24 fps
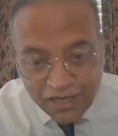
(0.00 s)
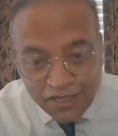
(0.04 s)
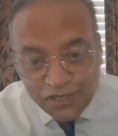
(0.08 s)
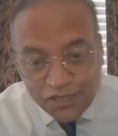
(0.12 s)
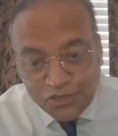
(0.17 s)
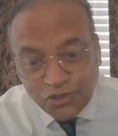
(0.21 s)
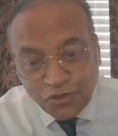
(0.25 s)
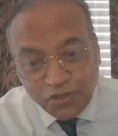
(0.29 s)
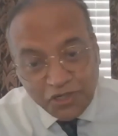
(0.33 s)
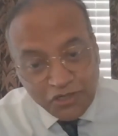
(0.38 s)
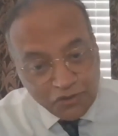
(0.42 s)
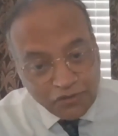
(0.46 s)

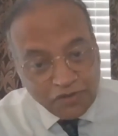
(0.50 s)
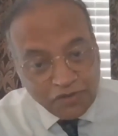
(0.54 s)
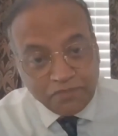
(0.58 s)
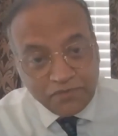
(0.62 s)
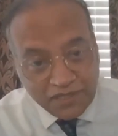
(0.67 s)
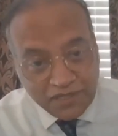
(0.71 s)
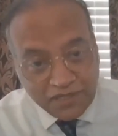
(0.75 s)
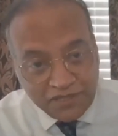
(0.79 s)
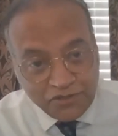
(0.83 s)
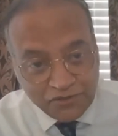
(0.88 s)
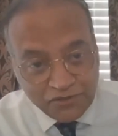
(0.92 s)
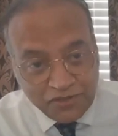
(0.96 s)
So he took, a,
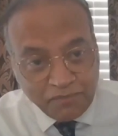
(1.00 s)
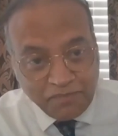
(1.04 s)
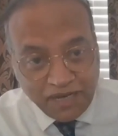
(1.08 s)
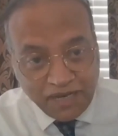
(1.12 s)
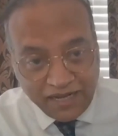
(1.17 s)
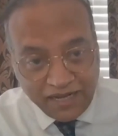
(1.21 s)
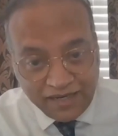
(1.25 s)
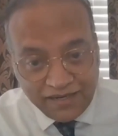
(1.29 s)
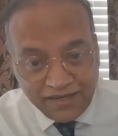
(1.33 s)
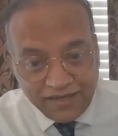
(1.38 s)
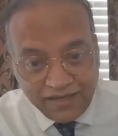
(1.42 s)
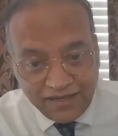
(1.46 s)
he took the
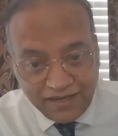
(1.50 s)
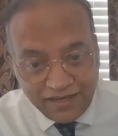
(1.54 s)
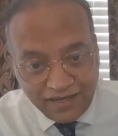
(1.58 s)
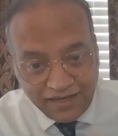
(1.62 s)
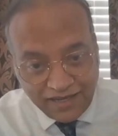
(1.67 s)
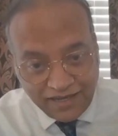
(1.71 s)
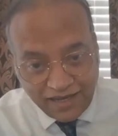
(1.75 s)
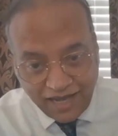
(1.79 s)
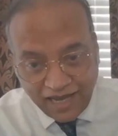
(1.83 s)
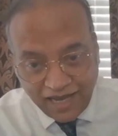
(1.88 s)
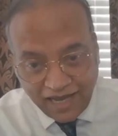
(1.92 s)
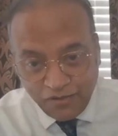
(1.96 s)
plane
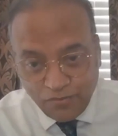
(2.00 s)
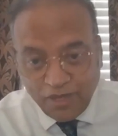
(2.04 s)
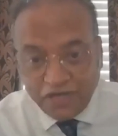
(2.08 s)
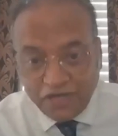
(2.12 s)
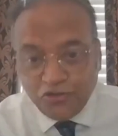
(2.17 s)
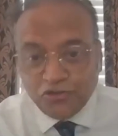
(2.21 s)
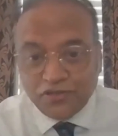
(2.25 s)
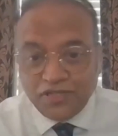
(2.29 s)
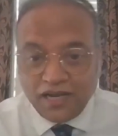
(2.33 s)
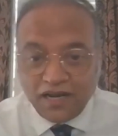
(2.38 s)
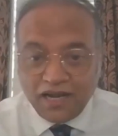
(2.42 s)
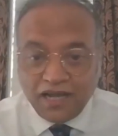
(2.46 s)
and he
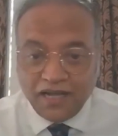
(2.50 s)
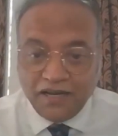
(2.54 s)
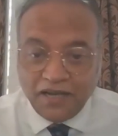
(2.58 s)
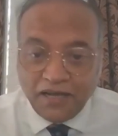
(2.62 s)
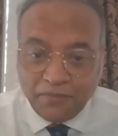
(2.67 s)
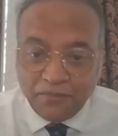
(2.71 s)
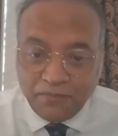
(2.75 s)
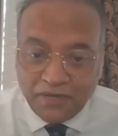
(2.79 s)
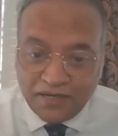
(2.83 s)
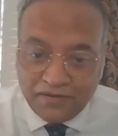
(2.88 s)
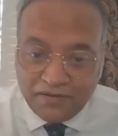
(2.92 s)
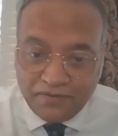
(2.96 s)
went to Dalai Lama.
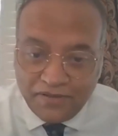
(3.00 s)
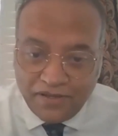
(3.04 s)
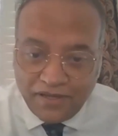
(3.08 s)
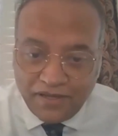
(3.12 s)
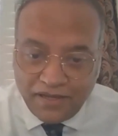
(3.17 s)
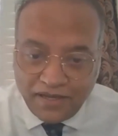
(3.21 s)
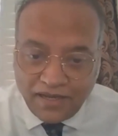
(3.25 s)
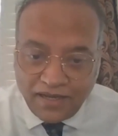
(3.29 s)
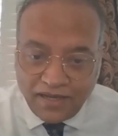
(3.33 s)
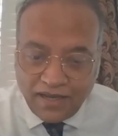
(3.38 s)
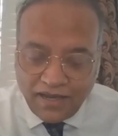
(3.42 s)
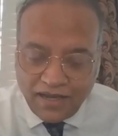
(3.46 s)

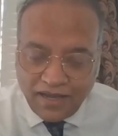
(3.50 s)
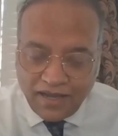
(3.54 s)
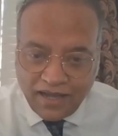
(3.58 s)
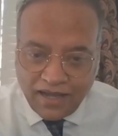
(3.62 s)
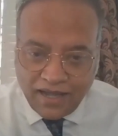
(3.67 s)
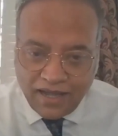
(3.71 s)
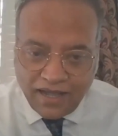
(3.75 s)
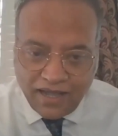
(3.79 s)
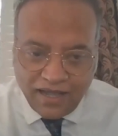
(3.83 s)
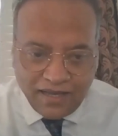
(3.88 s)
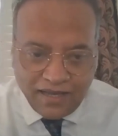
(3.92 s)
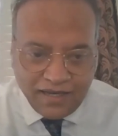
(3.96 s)

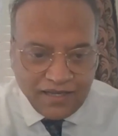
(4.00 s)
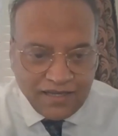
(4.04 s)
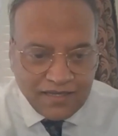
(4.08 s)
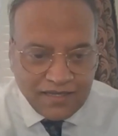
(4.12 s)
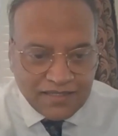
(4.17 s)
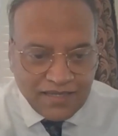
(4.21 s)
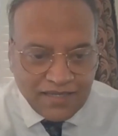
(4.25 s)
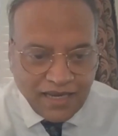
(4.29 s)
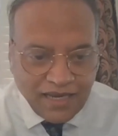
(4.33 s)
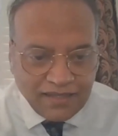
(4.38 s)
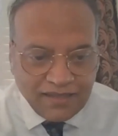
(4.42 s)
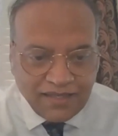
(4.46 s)
And he
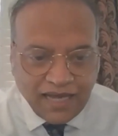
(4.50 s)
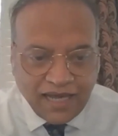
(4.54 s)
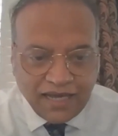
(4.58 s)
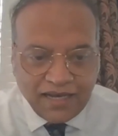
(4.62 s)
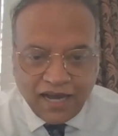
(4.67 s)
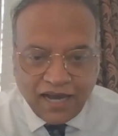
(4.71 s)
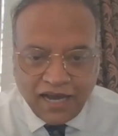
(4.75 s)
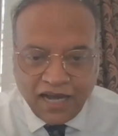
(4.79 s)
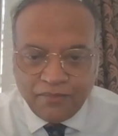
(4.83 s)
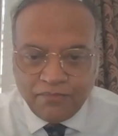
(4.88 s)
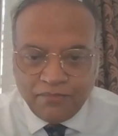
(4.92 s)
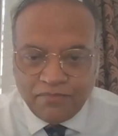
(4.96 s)
said that
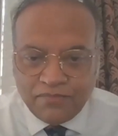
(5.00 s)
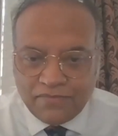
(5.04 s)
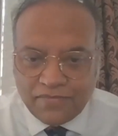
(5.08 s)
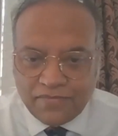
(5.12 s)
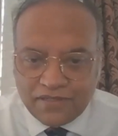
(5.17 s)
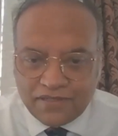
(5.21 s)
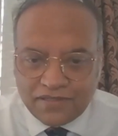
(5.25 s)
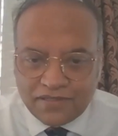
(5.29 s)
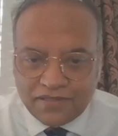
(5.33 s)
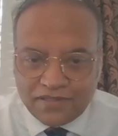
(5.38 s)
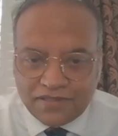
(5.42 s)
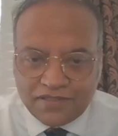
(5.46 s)
I'm
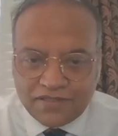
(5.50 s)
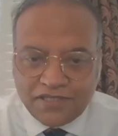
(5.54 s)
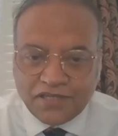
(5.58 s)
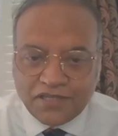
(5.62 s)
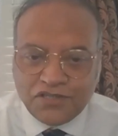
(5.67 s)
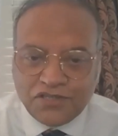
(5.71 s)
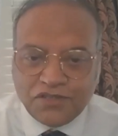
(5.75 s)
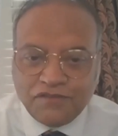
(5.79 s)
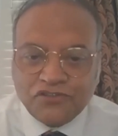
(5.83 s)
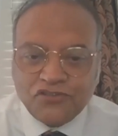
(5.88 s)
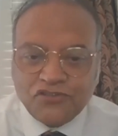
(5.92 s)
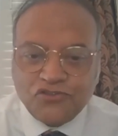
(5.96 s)

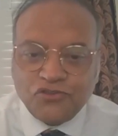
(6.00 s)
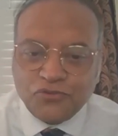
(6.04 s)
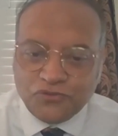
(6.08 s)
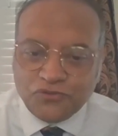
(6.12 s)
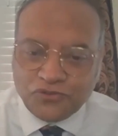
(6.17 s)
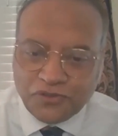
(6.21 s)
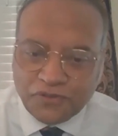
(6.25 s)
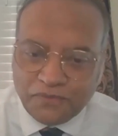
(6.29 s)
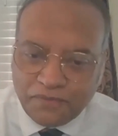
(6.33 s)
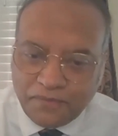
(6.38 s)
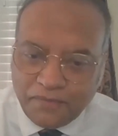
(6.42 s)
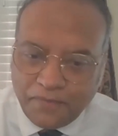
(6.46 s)
searching for
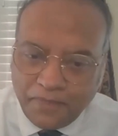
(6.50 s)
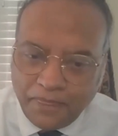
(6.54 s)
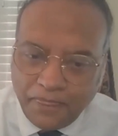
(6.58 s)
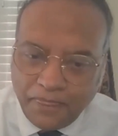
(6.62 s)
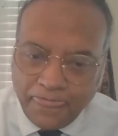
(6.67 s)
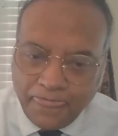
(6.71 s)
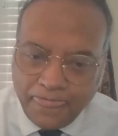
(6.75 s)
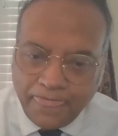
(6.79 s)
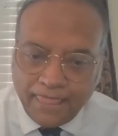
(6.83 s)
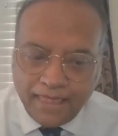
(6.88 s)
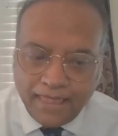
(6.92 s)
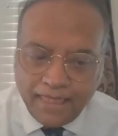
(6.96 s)
truth.
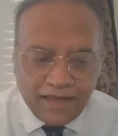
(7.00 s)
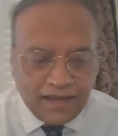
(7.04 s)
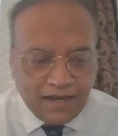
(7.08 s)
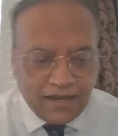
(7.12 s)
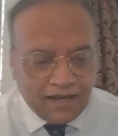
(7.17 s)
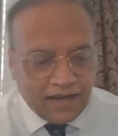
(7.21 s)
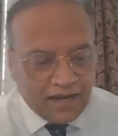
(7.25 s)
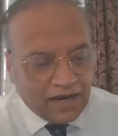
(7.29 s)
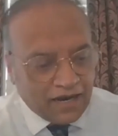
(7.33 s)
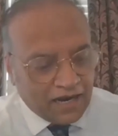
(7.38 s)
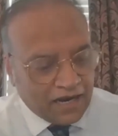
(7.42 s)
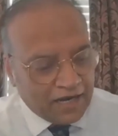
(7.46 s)

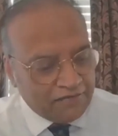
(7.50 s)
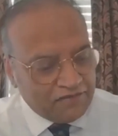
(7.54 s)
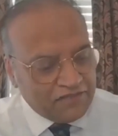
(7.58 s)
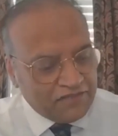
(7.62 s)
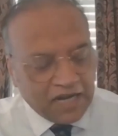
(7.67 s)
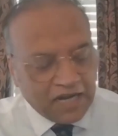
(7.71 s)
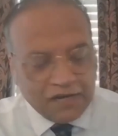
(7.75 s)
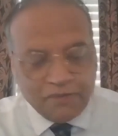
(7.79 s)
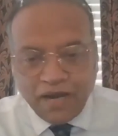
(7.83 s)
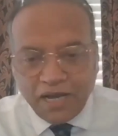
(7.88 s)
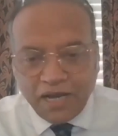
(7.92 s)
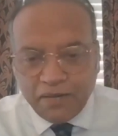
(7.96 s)
I've
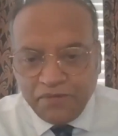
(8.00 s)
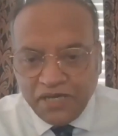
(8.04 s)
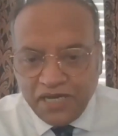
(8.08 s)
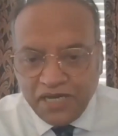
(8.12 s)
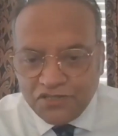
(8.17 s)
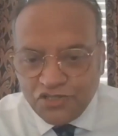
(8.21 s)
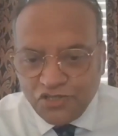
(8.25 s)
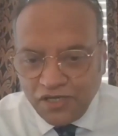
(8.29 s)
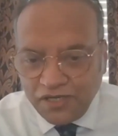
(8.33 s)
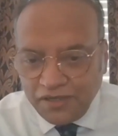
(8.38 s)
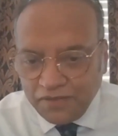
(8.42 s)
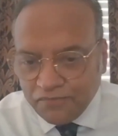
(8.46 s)
done my
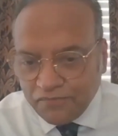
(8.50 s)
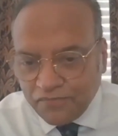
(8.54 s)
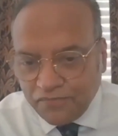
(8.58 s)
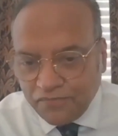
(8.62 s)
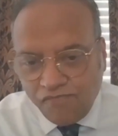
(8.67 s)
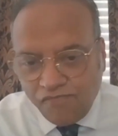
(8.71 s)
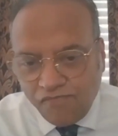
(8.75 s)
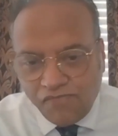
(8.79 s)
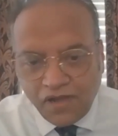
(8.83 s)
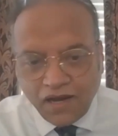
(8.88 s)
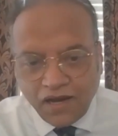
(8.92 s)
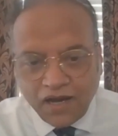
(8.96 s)
PhD,
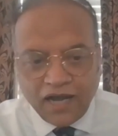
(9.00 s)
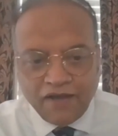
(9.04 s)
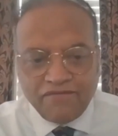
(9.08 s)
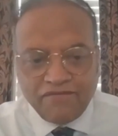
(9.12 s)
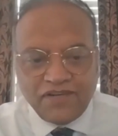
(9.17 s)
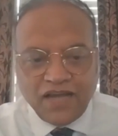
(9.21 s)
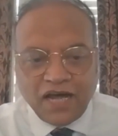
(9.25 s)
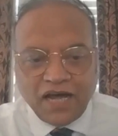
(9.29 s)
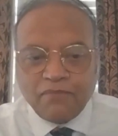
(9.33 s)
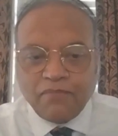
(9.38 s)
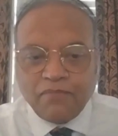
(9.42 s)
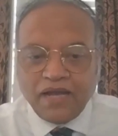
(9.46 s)

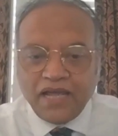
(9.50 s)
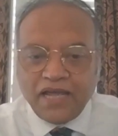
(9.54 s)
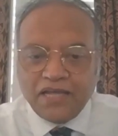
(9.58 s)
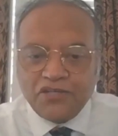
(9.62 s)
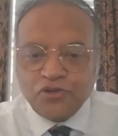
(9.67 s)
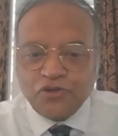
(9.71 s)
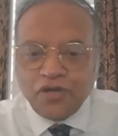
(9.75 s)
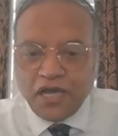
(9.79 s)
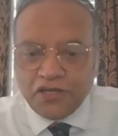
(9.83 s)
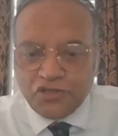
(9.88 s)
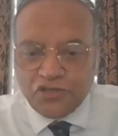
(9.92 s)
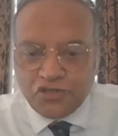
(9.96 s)
I've done my
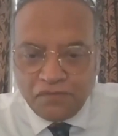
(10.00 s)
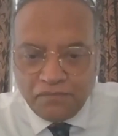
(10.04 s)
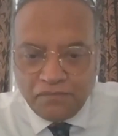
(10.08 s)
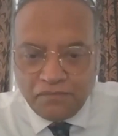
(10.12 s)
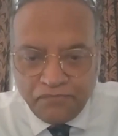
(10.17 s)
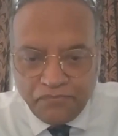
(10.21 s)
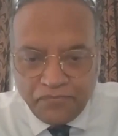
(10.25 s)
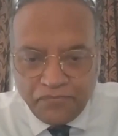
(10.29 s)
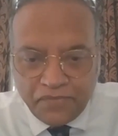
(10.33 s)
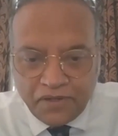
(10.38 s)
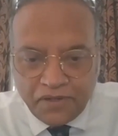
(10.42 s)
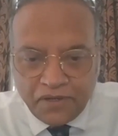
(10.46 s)
education,
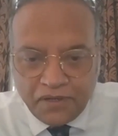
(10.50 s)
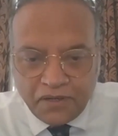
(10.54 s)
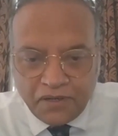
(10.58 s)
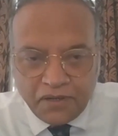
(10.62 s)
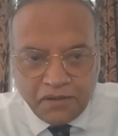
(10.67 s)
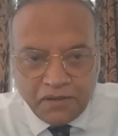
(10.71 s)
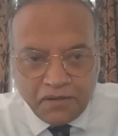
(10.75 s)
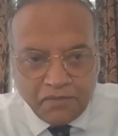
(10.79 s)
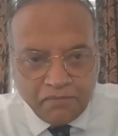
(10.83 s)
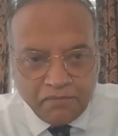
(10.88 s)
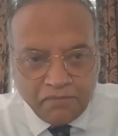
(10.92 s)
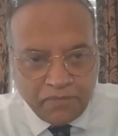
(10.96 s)

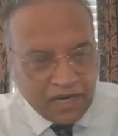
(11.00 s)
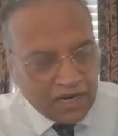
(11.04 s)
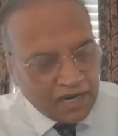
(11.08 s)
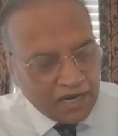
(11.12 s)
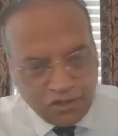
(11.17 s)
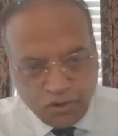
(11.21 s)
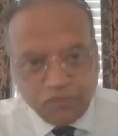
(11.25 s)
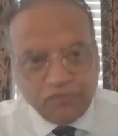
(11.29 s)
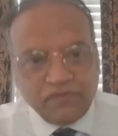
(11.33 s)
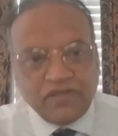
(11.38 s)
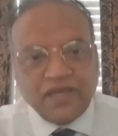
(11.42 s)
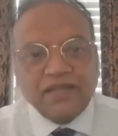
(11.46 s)
but I
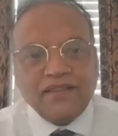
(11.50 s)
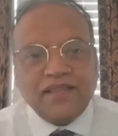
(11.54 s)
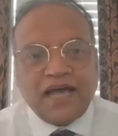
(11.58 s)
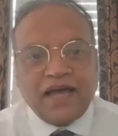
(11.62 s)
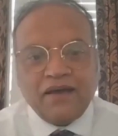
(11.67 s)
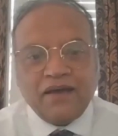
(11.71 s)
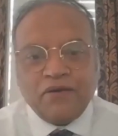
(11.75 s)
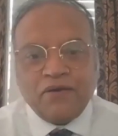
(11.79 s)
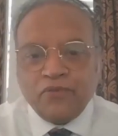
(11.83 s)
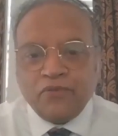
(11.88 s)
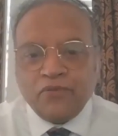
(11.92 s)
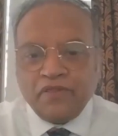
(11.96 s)
don't think
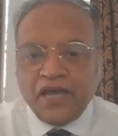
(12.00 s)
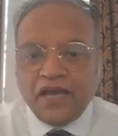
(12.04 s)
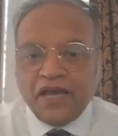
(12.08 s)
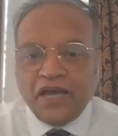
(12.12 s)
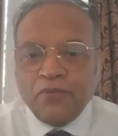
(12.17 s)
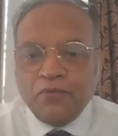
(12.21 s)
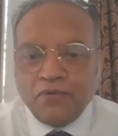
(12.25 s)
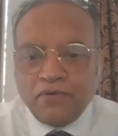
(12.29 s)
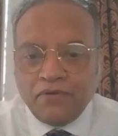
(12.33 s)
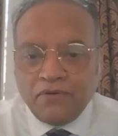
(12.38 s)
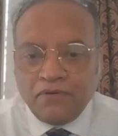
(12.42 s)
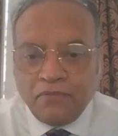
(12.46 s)
that
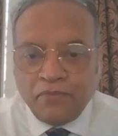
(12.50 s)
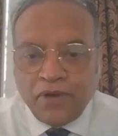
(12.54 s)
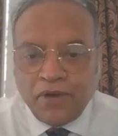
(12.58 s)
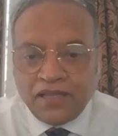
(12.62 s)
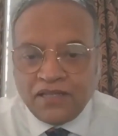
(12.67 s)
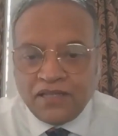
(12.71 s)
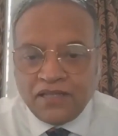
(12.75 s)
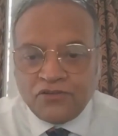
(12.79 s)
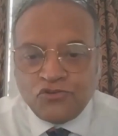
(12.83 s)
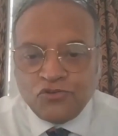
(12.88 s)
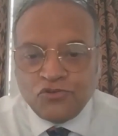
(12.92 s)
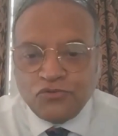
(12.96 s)
there where
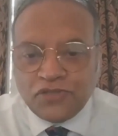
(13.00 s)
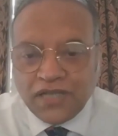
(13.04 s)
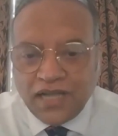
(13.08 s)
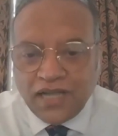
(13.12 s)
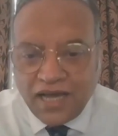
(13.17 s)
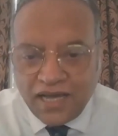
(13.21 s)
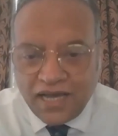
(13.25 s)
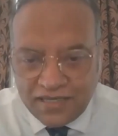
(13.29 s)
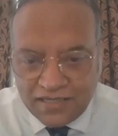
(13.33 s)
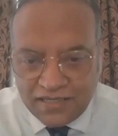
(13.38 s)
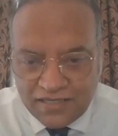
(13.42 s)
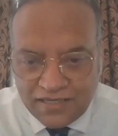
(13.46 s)
the truth
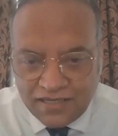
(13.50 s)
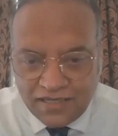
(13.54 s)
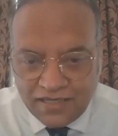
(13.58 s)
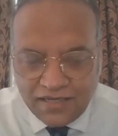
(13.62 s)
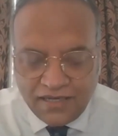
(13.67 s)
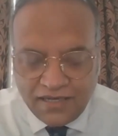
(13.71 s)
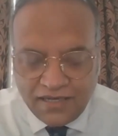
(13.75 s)
lies.